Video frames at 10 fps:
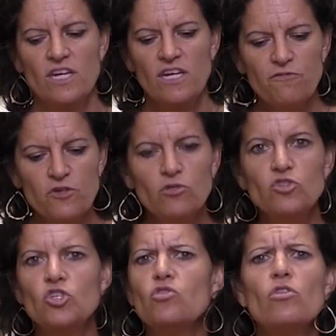if you
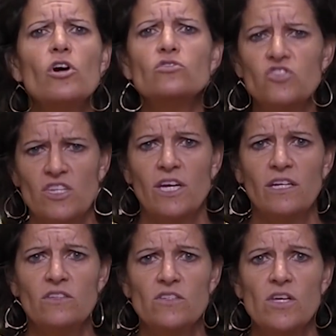do those
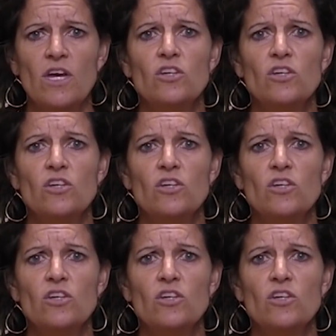things,